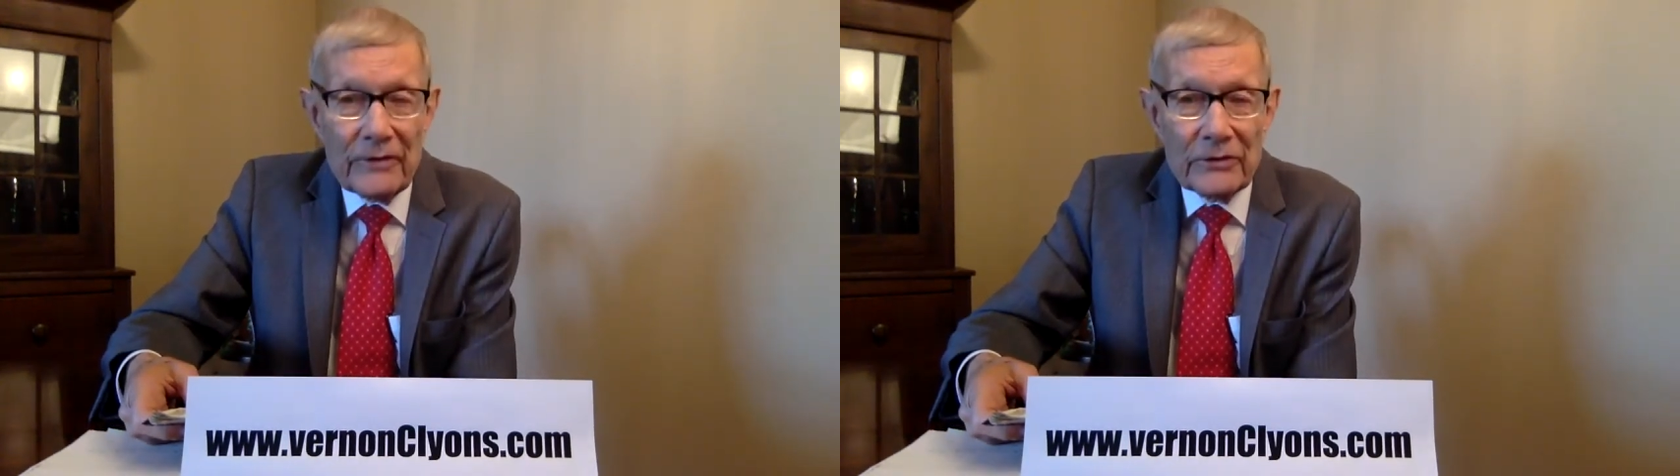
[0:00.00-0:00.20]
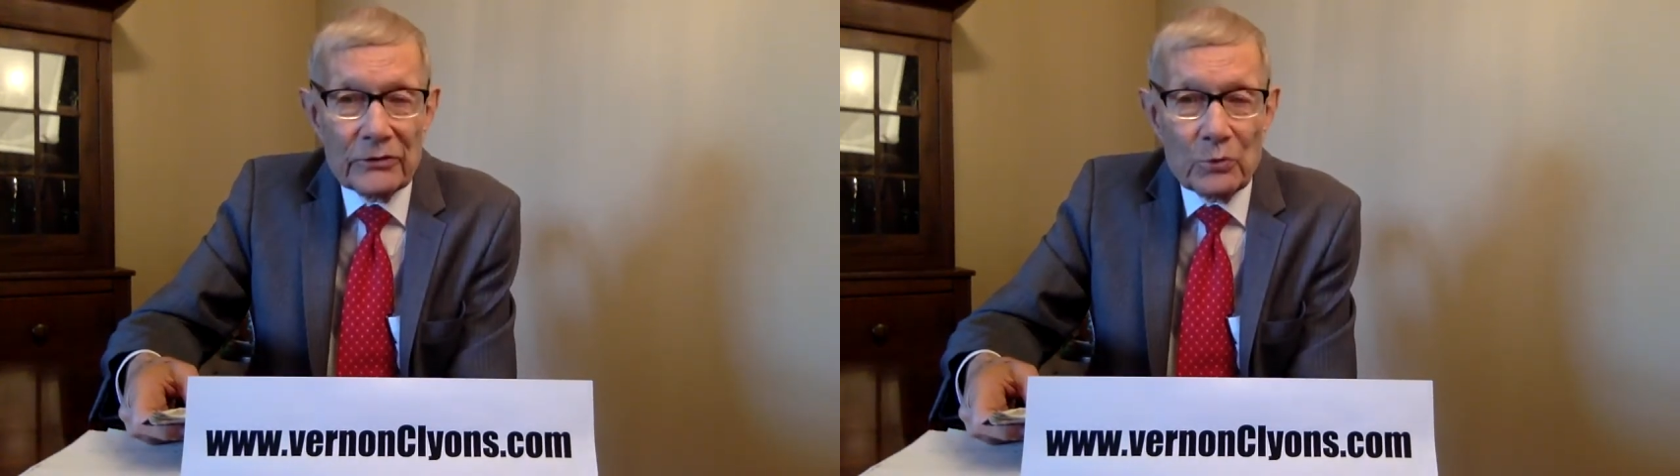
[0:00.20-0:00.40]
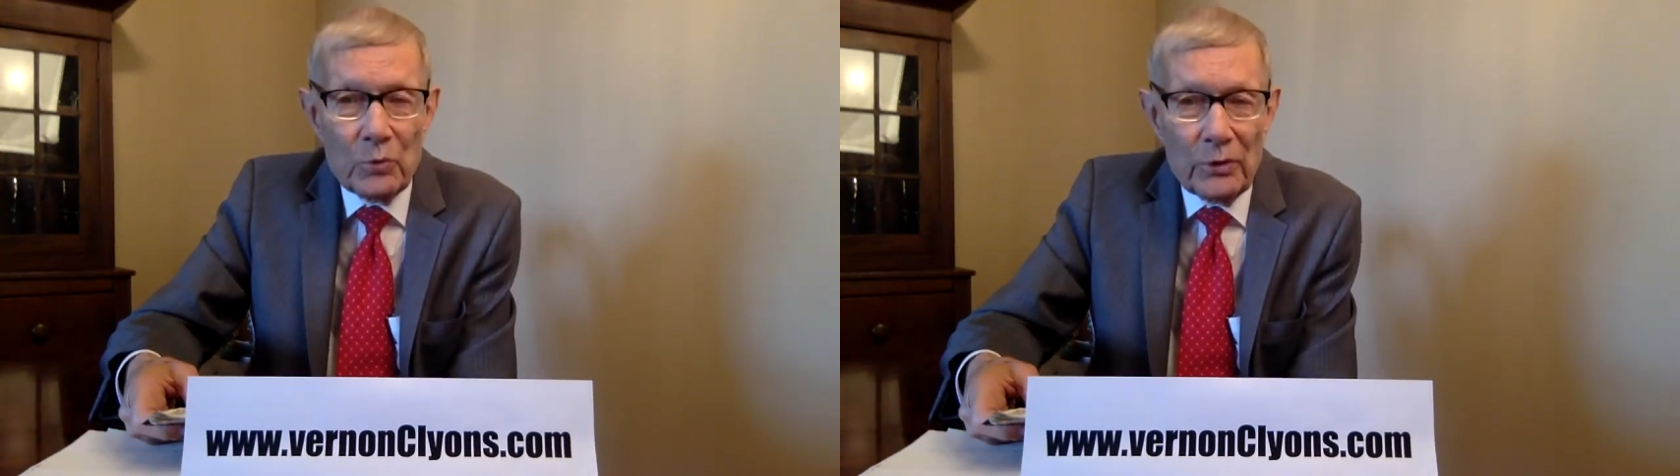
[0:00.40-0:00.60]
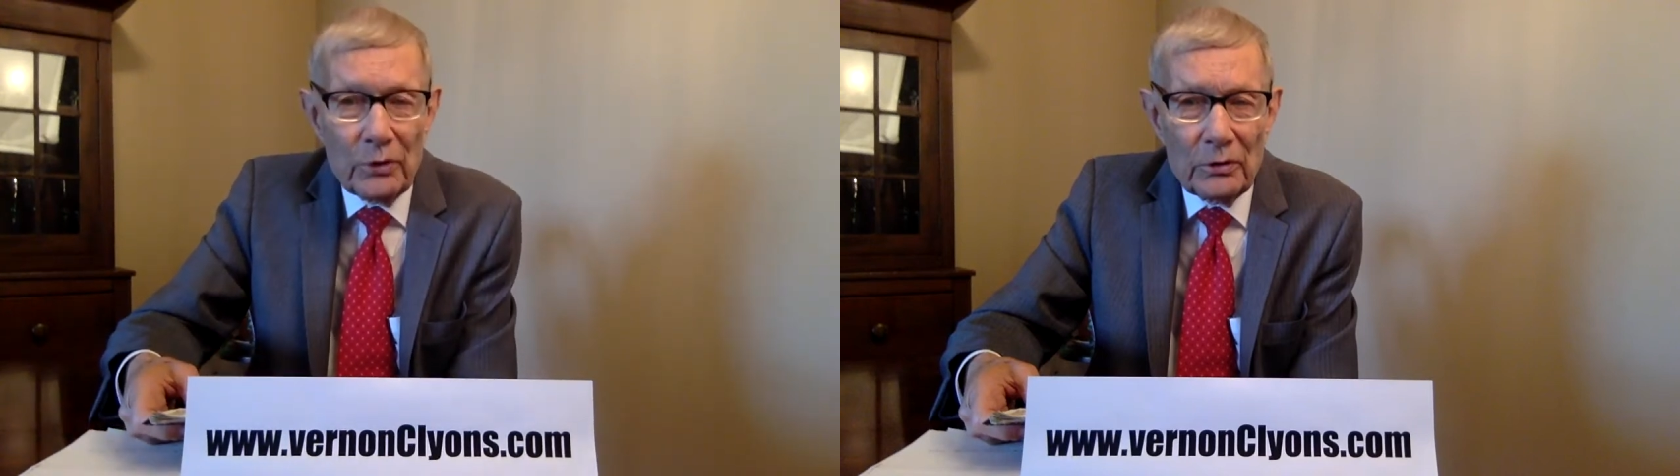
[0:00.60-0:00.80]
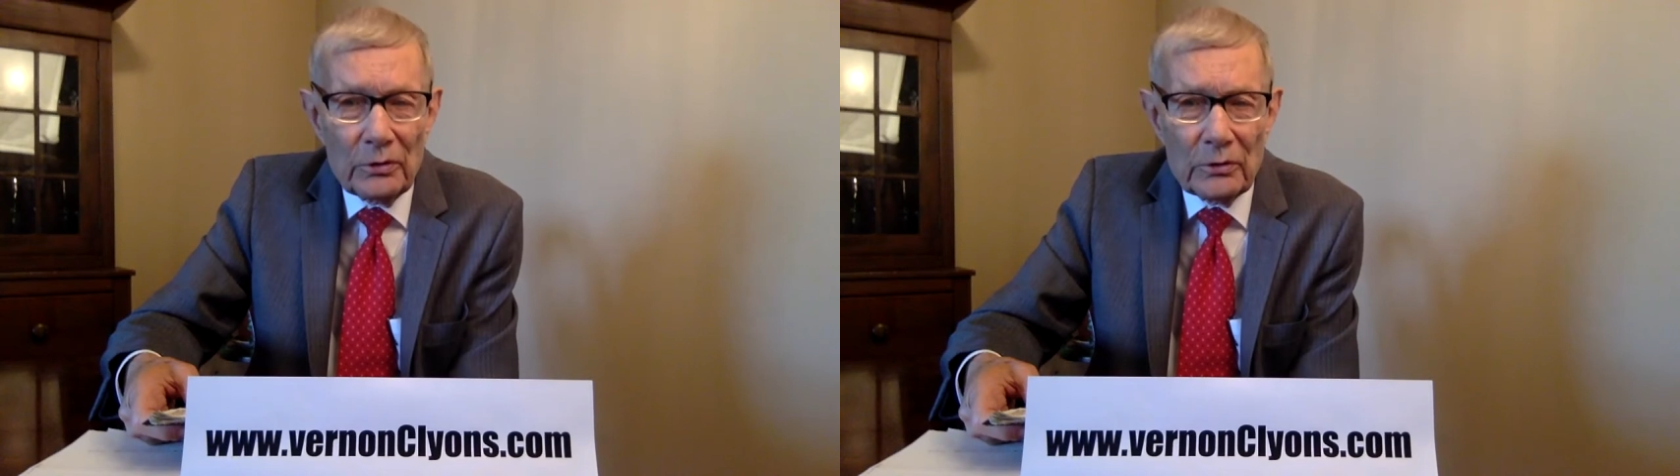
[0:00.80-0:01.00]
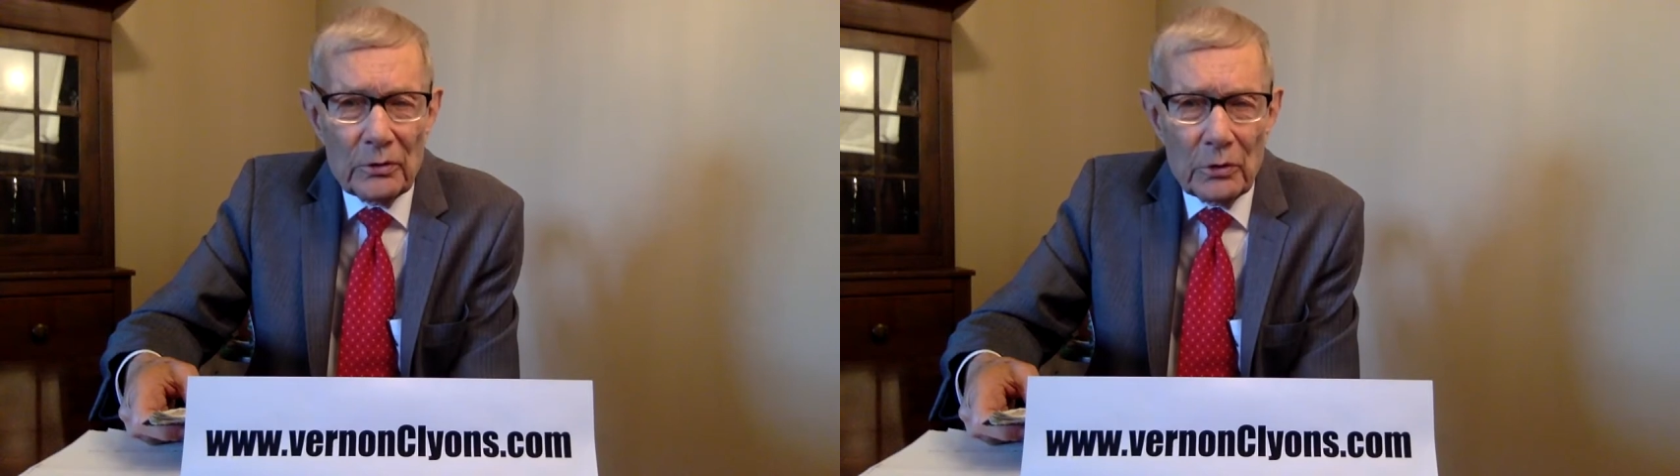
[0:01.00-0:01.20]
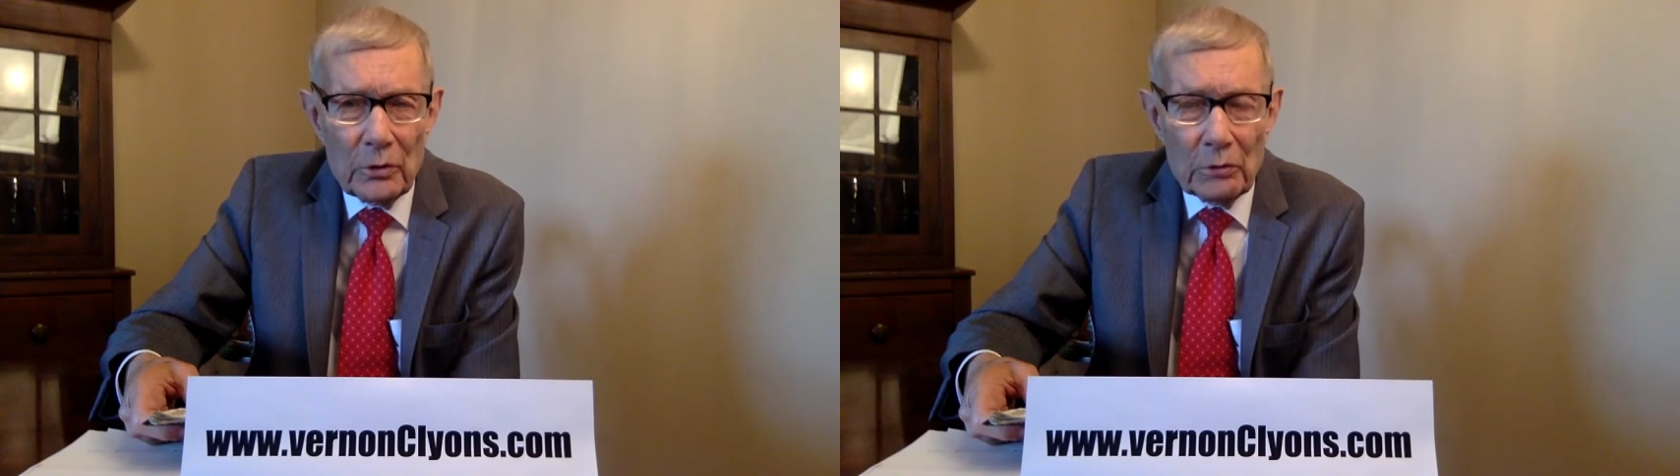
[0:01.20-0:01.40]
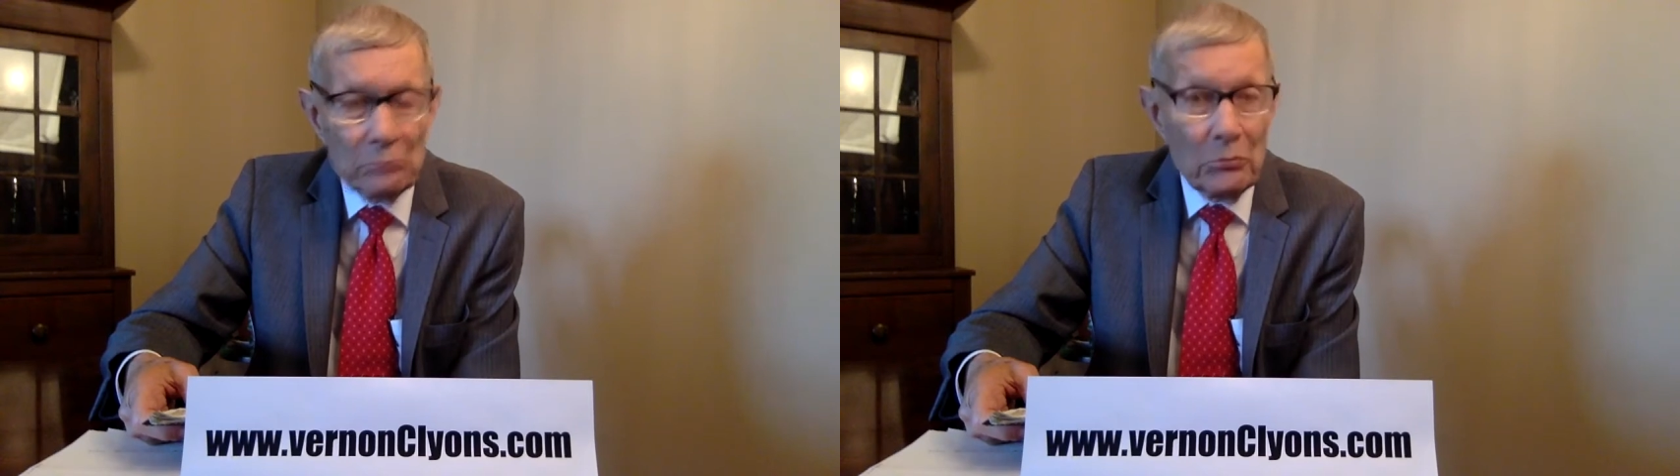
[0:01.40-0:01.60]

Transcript: this world knew.